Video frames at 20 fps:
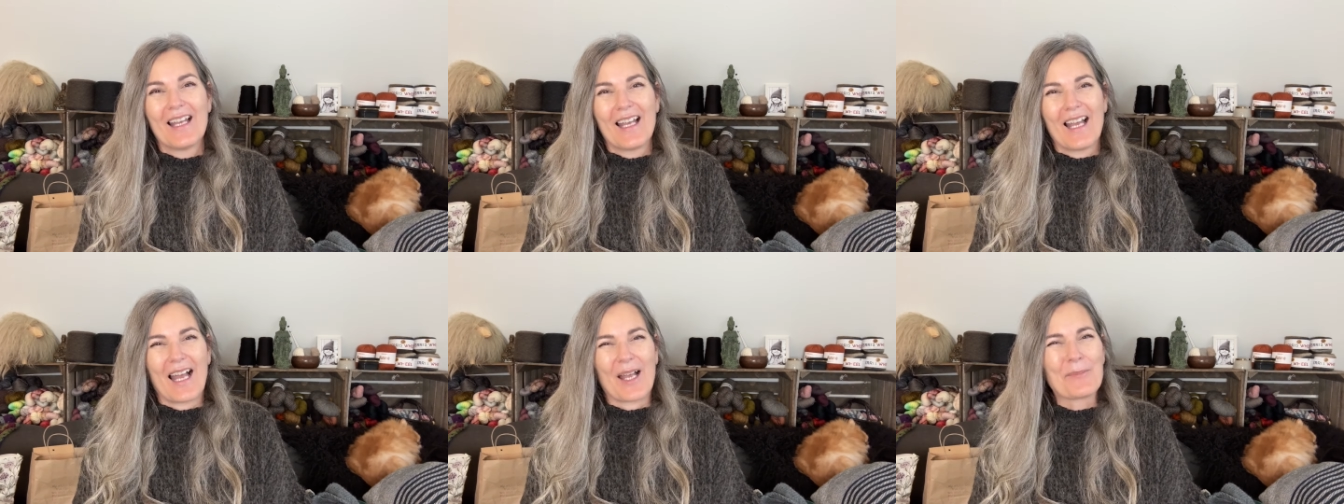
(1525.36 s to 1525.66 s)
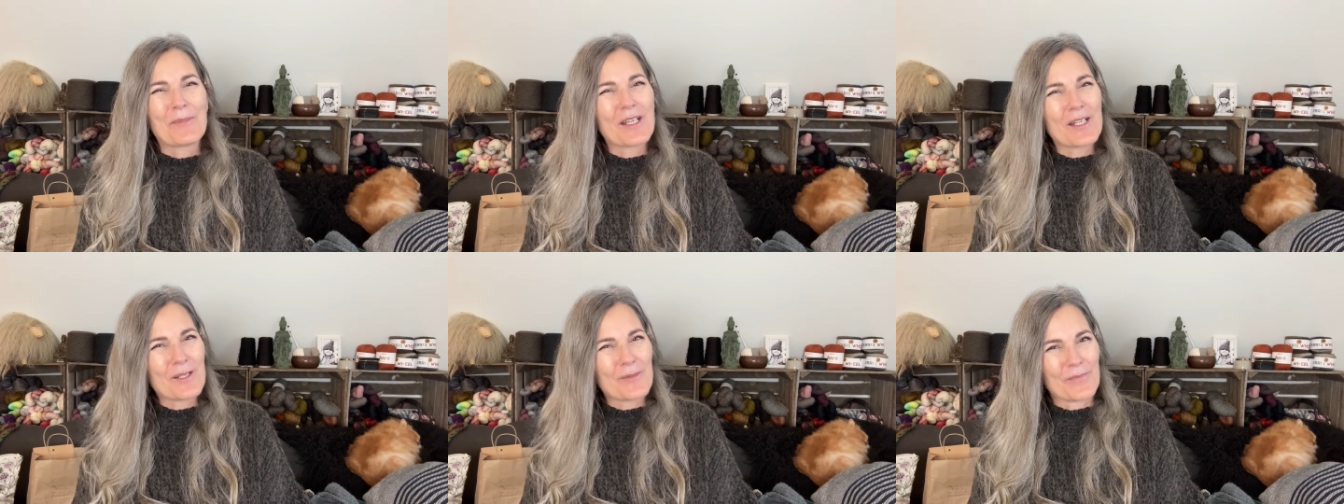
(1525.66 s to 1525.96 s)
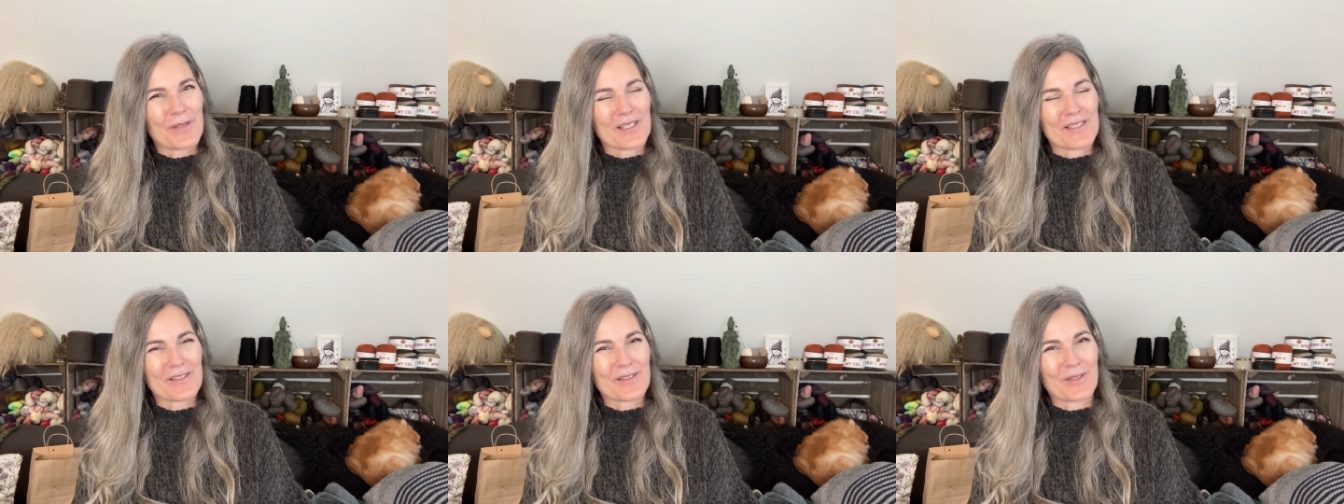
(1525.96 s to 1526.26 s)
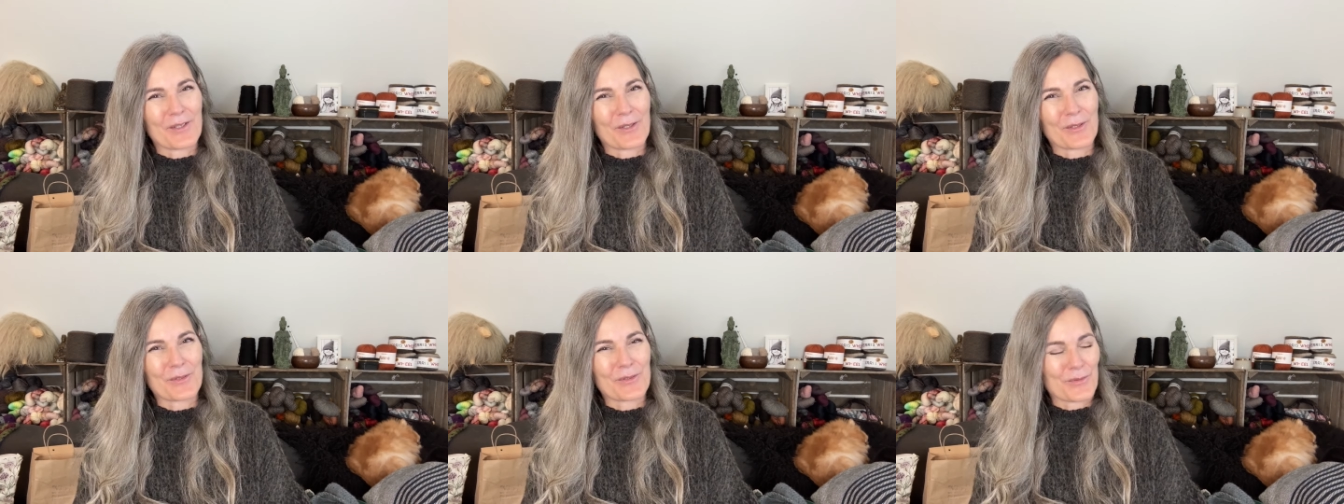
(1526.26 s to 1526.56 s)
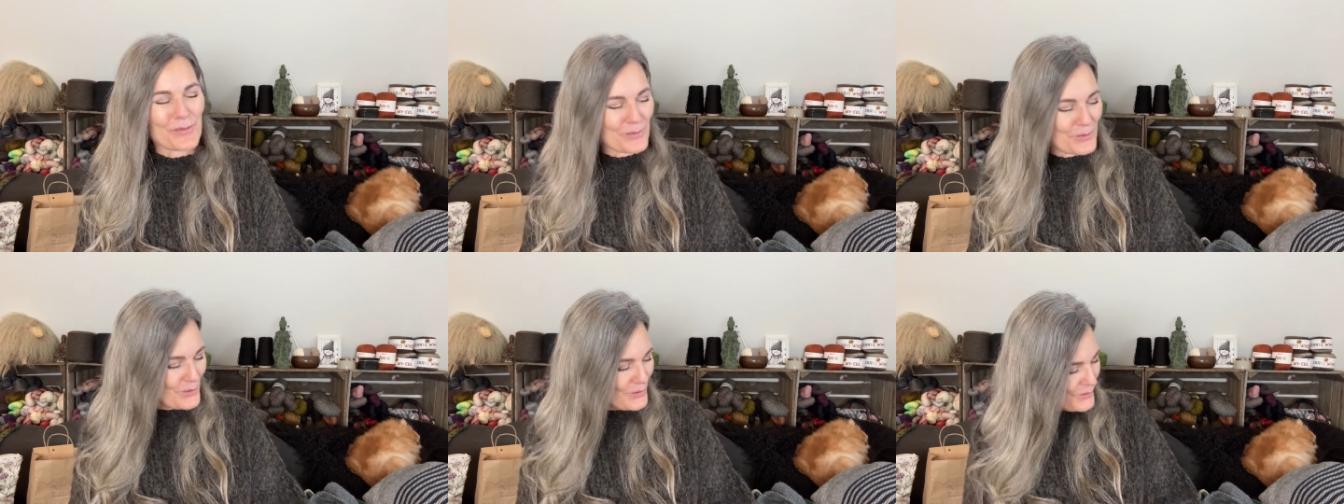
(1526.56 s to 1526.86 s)
I'm going to miss those
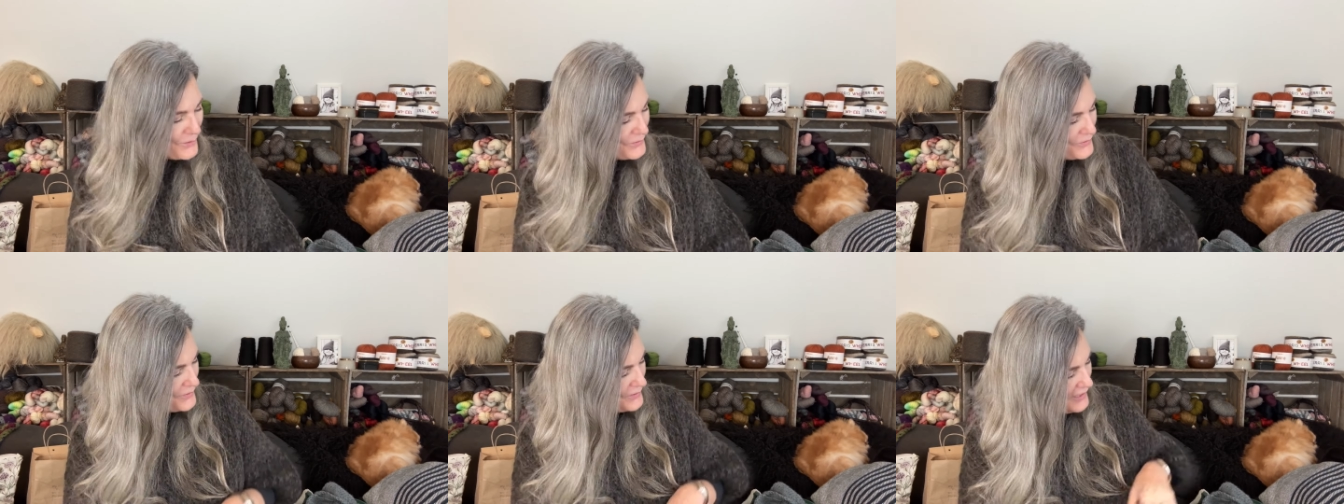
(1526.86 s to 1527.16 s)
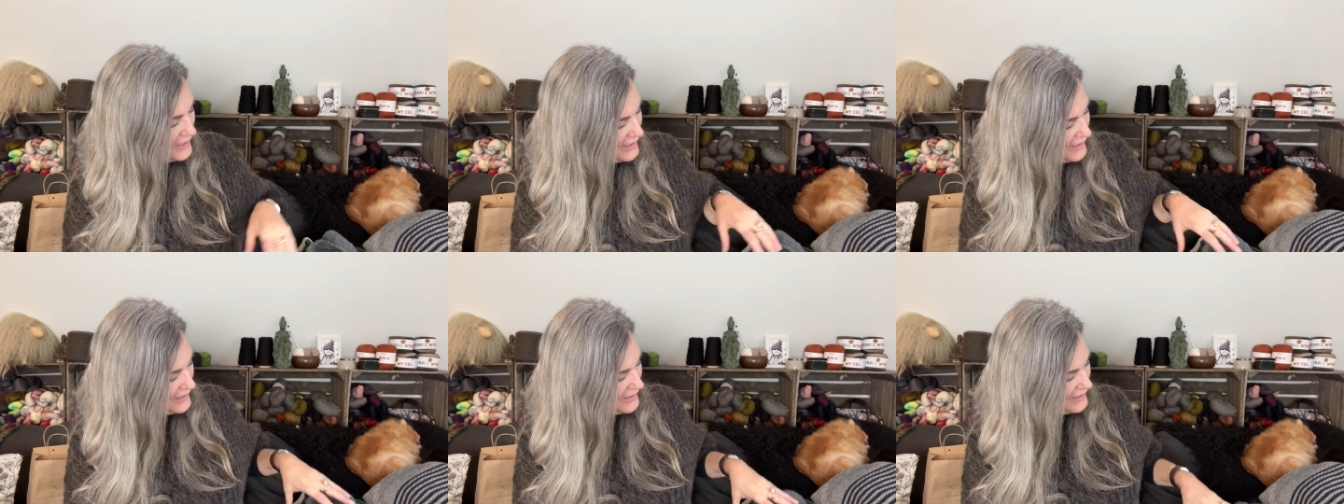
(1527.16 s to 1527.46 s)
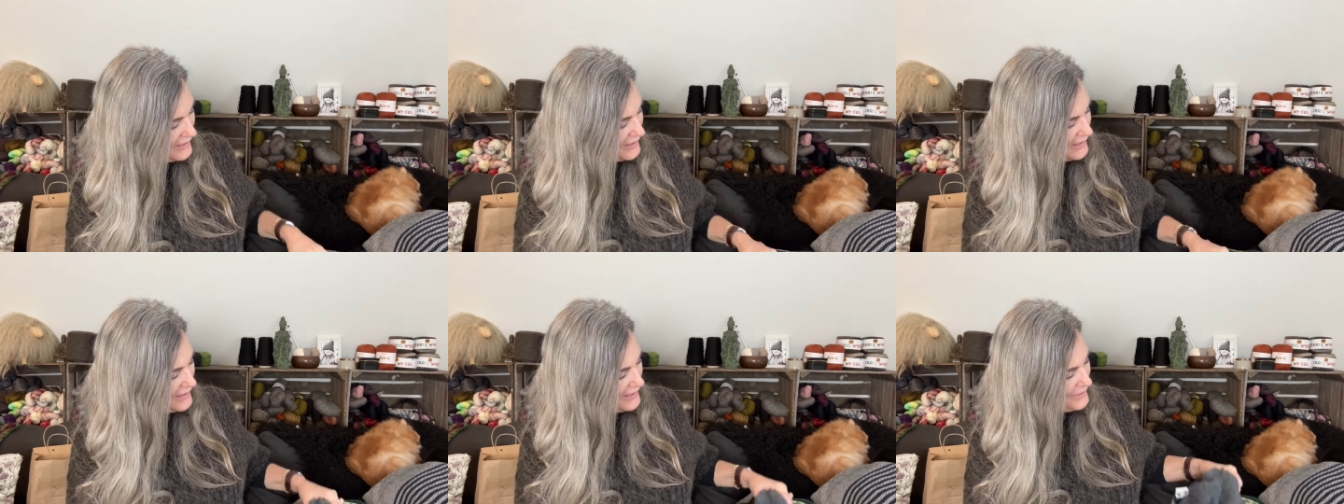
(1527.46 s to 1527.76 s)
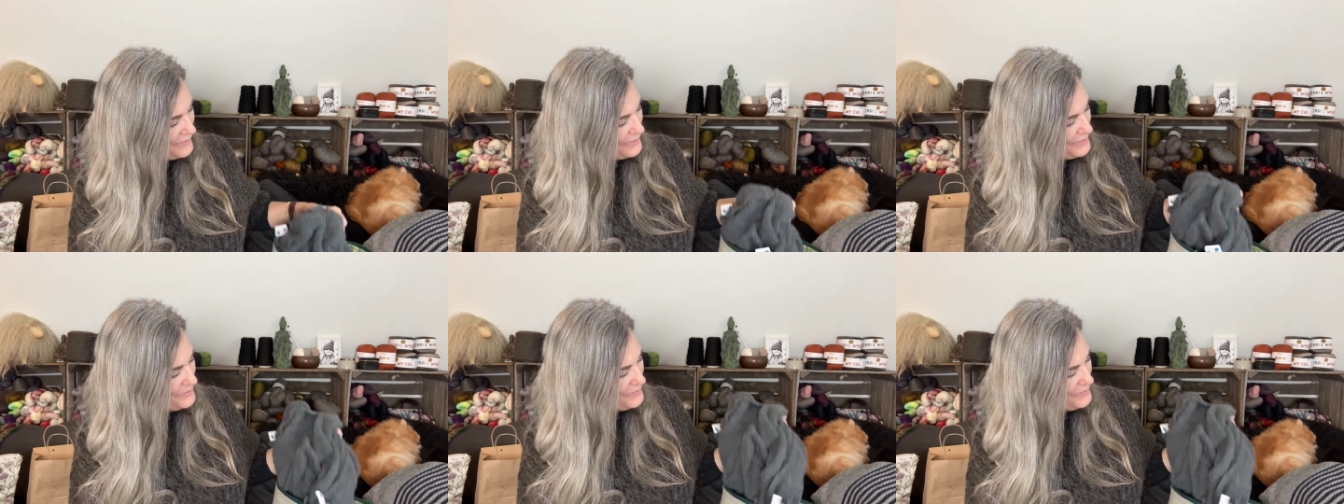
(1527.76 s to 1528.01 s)
walks. Uh,